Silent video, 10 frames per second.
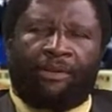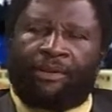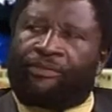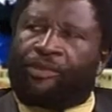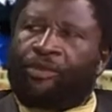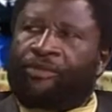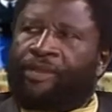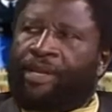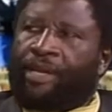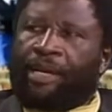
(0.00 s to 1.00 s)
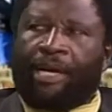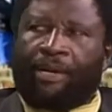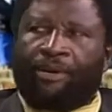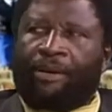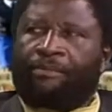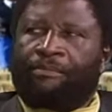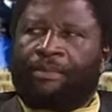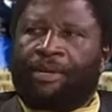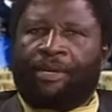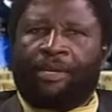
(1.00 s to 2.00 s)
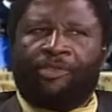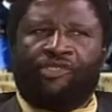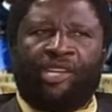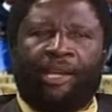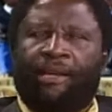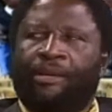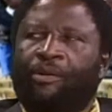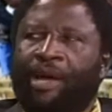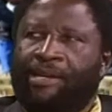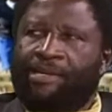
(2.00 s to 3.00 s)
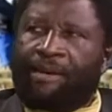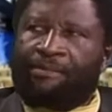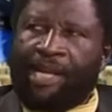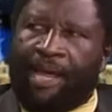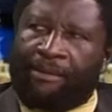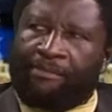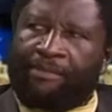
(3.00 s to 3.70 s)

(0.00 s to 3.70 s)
review of the curriculum has taken quite some time.